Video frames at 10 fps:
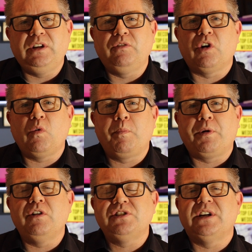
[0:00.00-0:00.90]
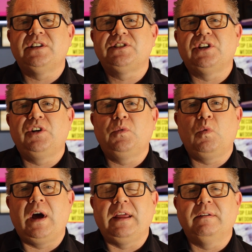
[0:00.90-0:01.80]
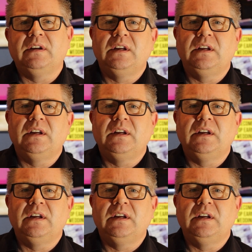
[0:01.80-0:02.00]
You've got to approach it in a certain way.